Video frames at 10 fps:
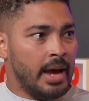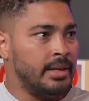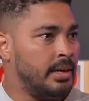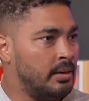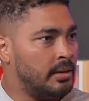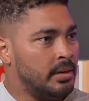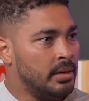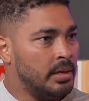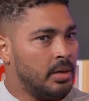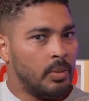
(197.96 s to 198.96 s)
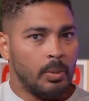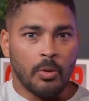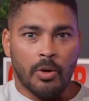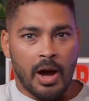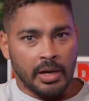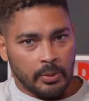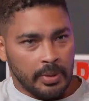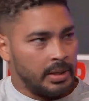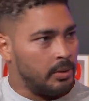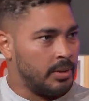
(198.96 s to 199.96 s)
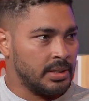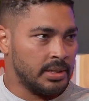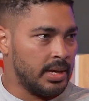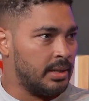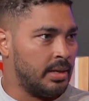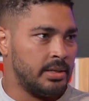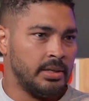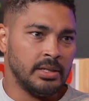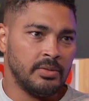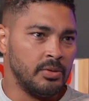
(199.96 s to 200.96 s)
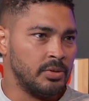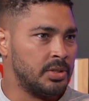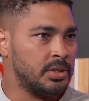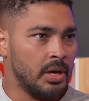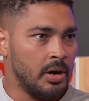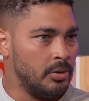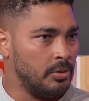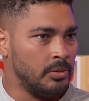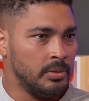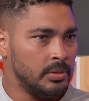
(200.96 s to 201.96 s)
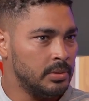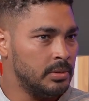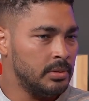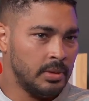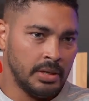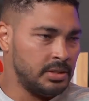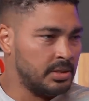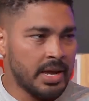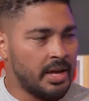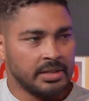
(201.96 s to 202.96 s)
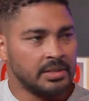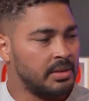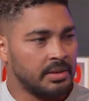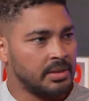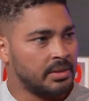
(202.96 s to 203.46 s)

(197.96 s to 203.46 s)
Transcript: And then when we're arguing or this or that, like you just feel so, it's